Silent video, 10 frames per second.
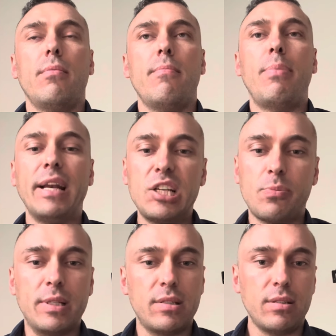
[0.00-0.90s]

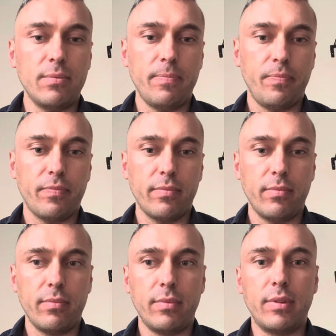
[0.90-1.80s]
punishments
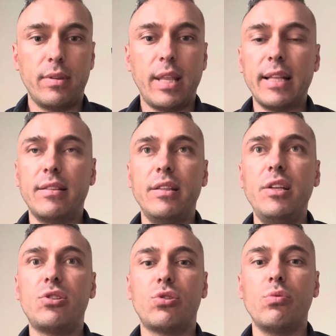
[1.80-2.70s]
that
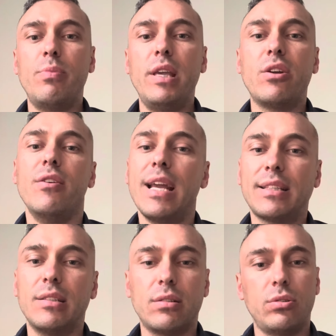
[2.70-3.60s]
needs to be
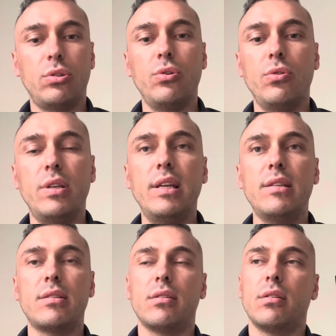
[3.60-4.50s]
connected to
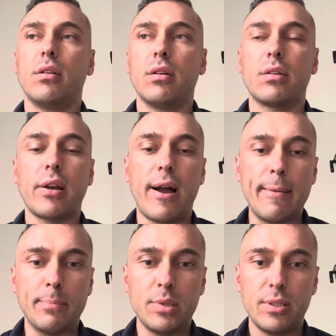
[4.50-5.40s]
these
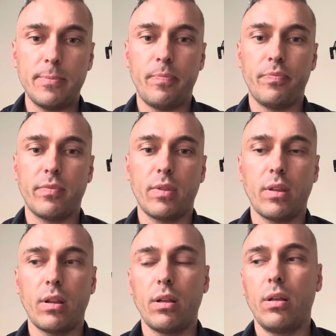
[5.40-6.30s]
crimes.
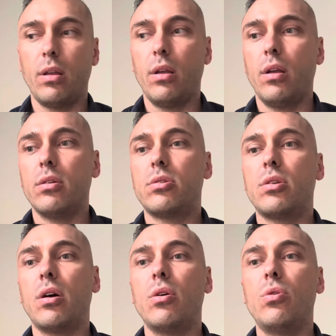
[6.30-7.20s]

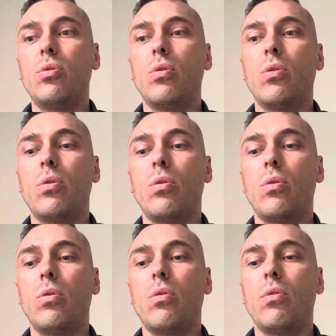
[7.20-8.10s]
So
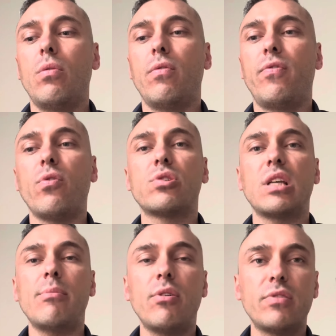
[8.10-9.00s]
for
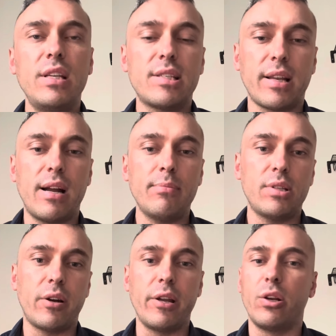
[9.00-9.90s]
some of these crimes
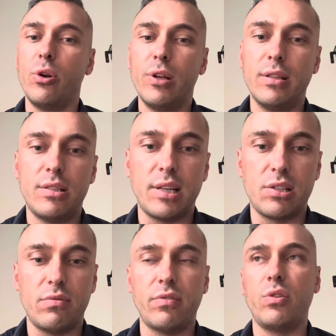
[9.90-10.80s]
that are included in
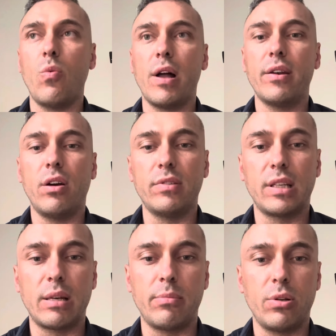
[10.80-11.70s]
Section 51 of the
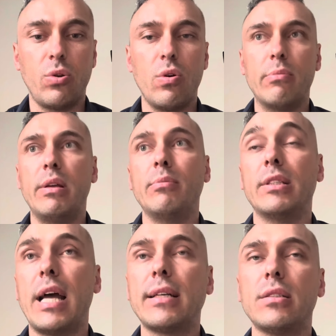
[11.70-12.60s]
Criminal Law Amendment
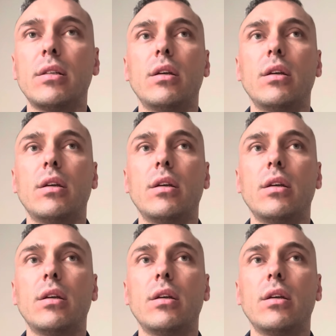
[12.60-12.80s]
Act,